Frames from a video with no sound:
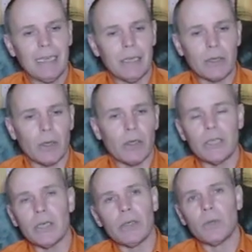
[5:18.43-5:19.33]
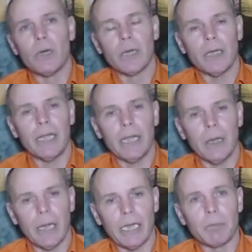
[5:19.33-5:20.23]
is conditioned to work
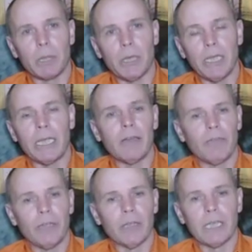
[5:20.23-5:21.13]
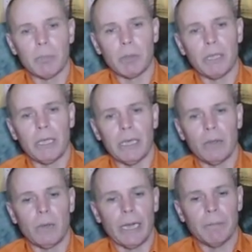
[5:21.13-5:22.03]
in a particular field in a
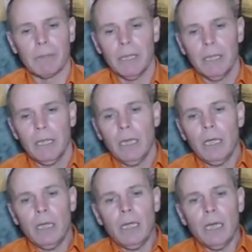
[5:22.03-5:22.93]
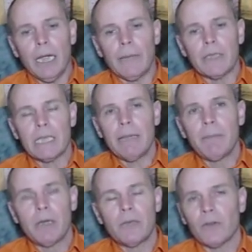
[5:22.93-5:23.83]
particular way. And the
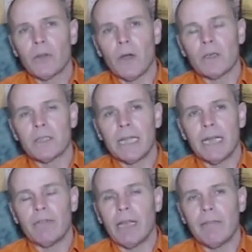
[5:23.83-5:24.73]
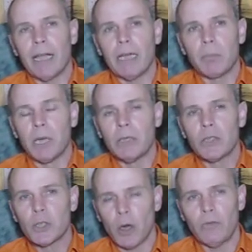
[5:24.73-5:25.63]
same goes for dogs that have never had
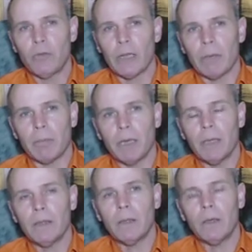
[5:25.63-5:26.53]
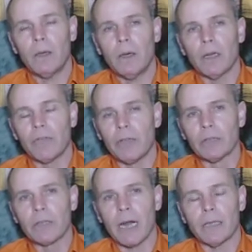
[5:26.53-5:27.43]
birds shot for them on a
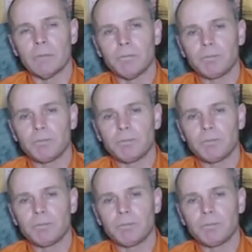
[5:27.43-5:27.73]
field trial.